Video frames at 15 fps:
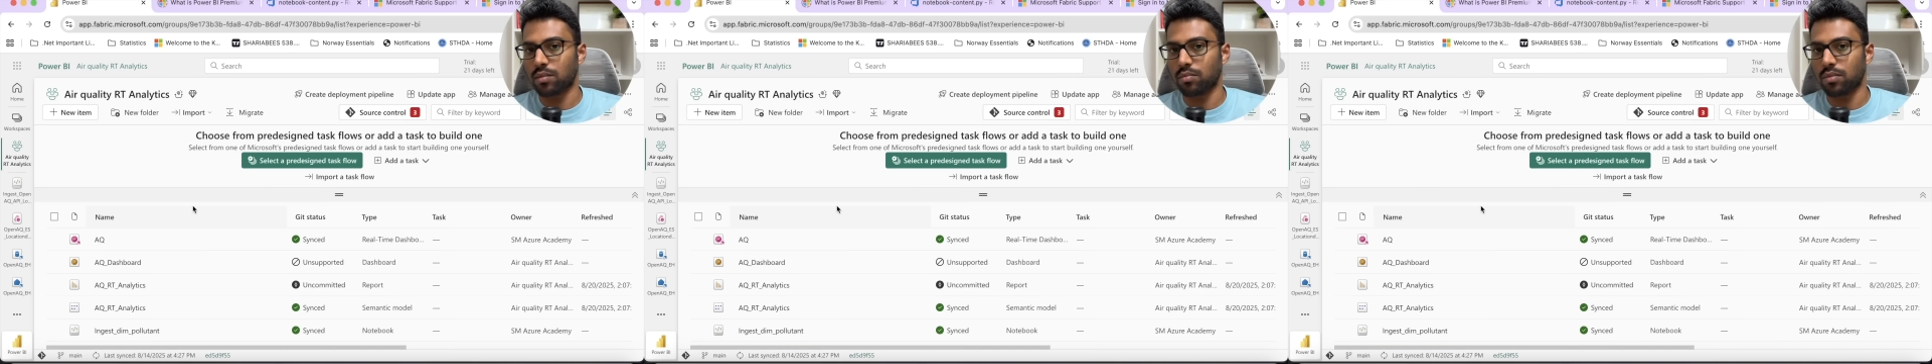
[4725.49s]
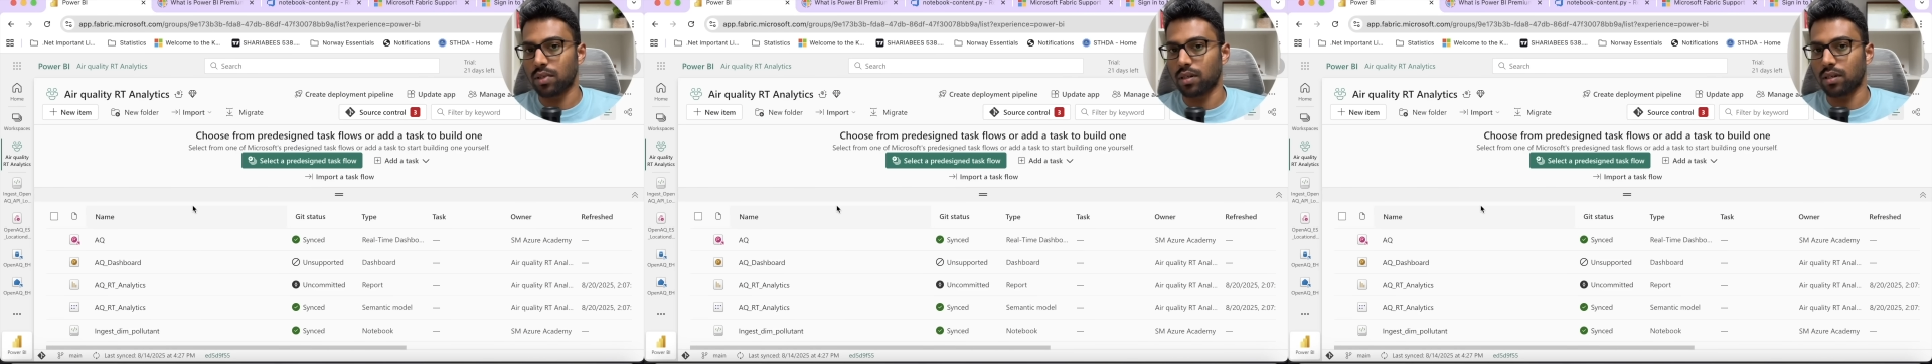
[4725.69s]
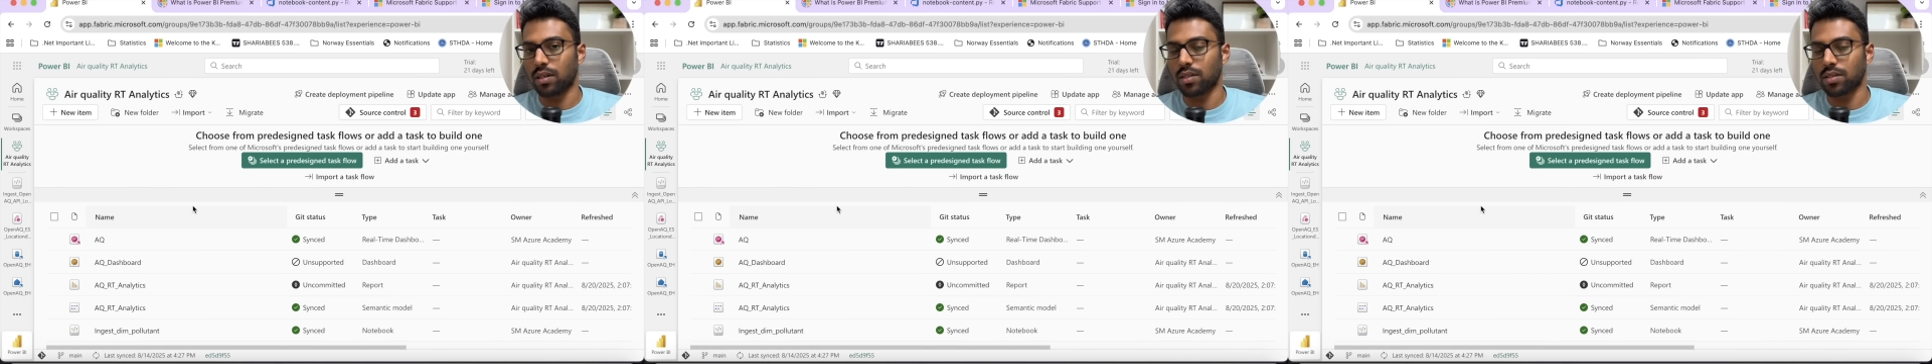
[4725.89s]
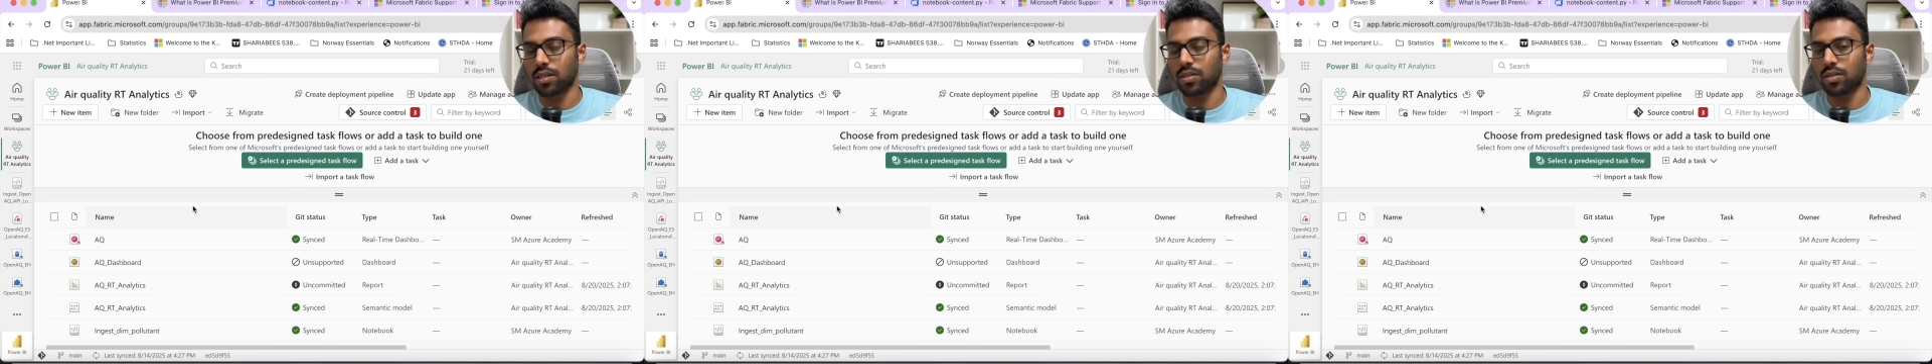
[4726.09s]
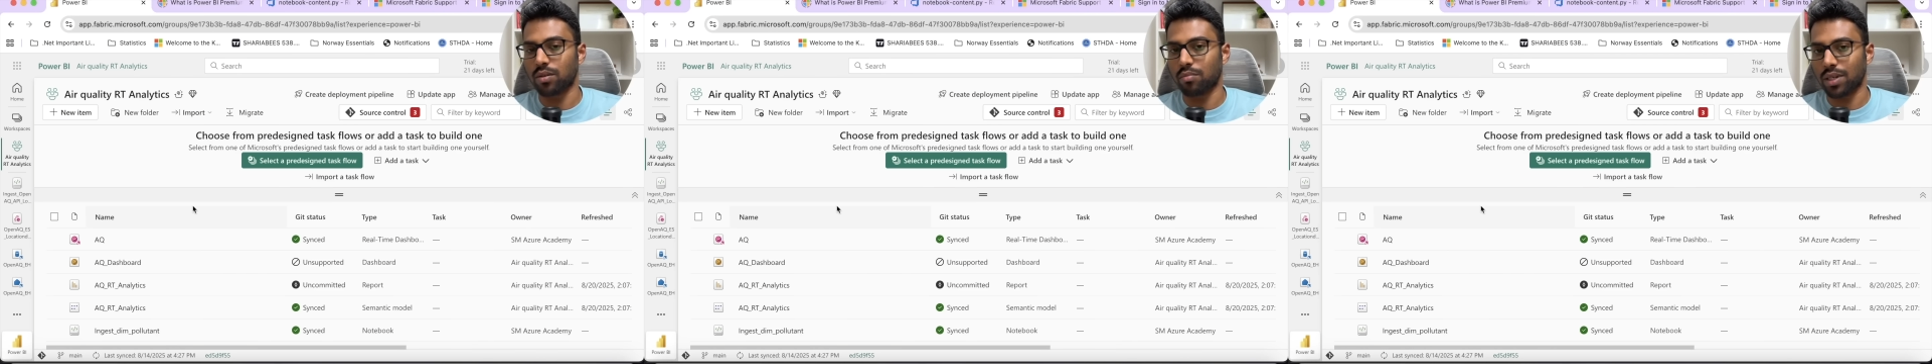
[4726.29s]

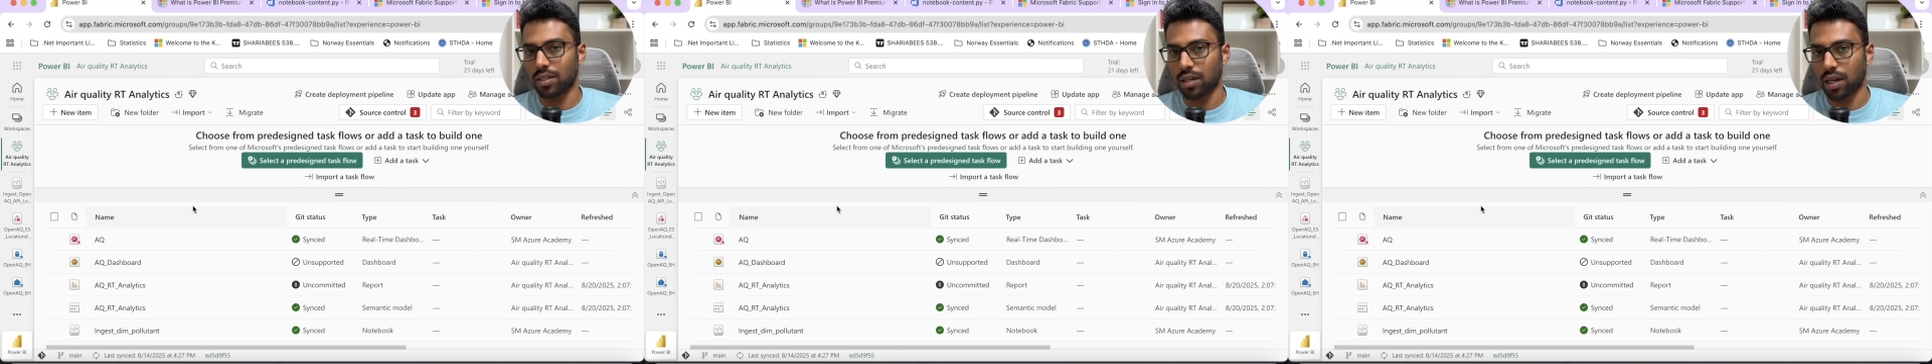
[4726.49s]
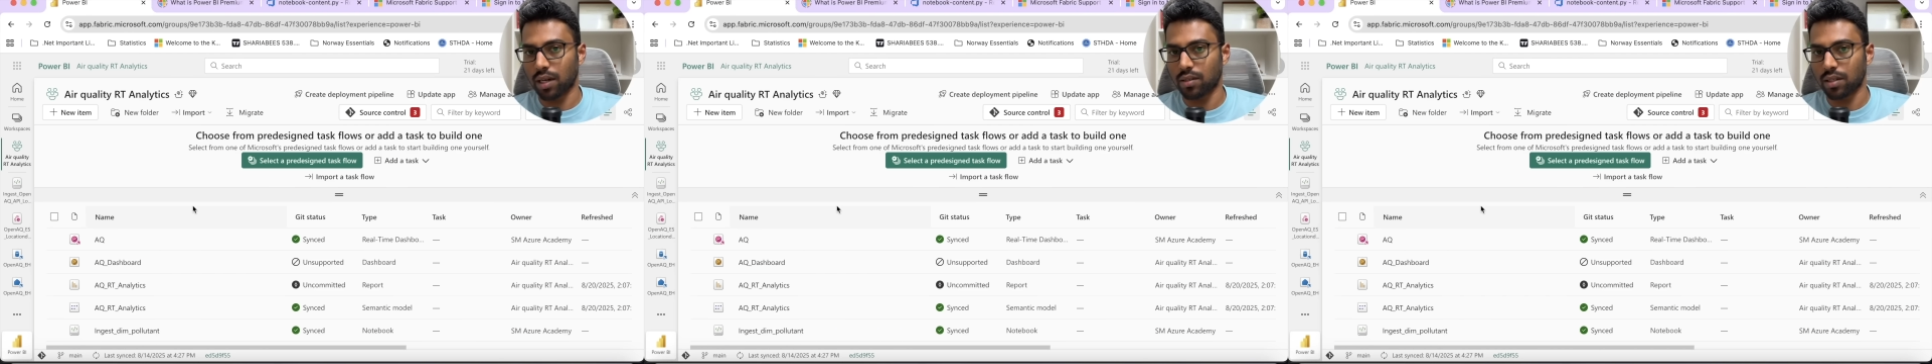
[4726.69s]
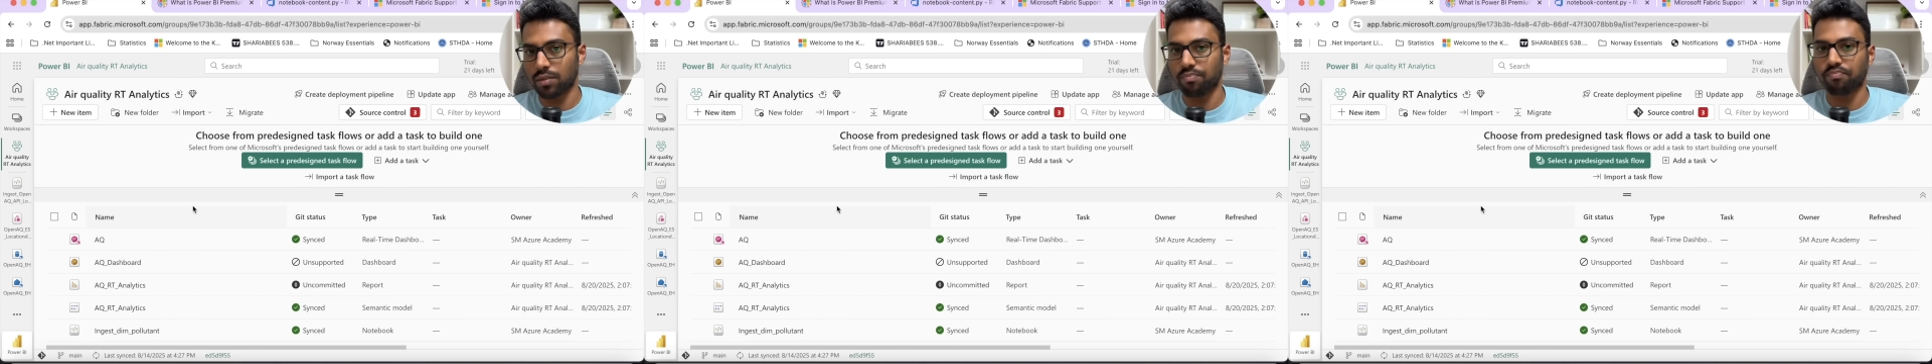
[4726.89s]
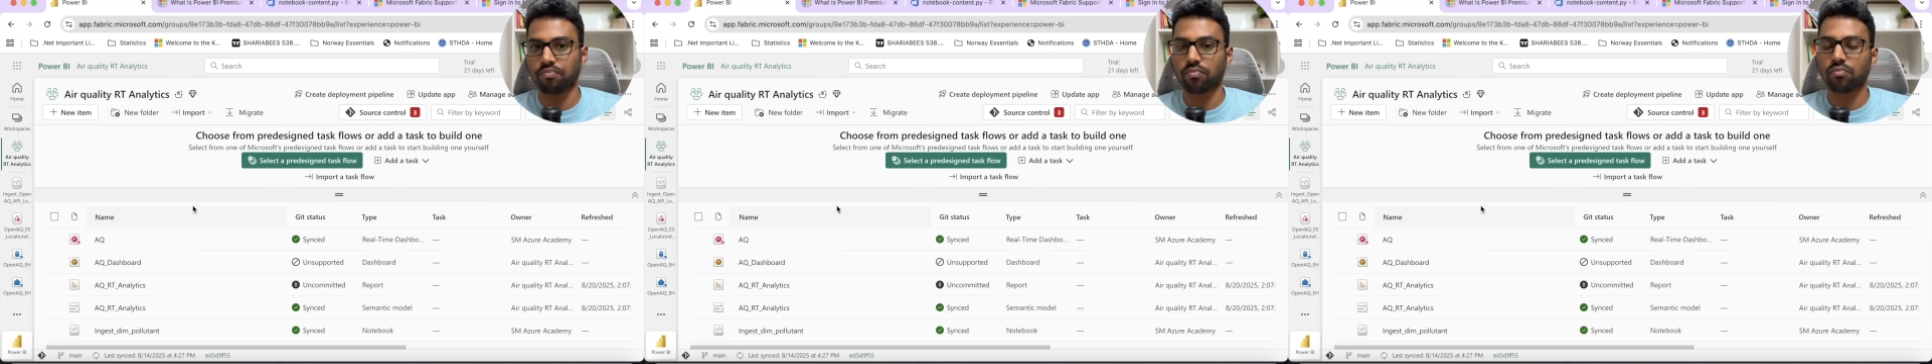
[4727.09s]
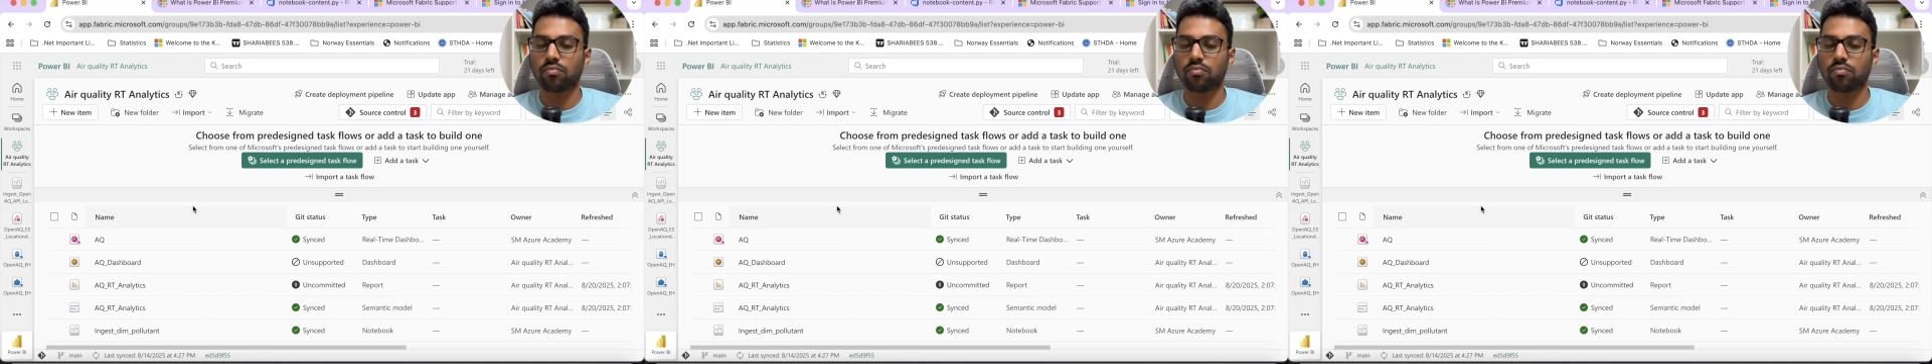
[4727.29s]
metadata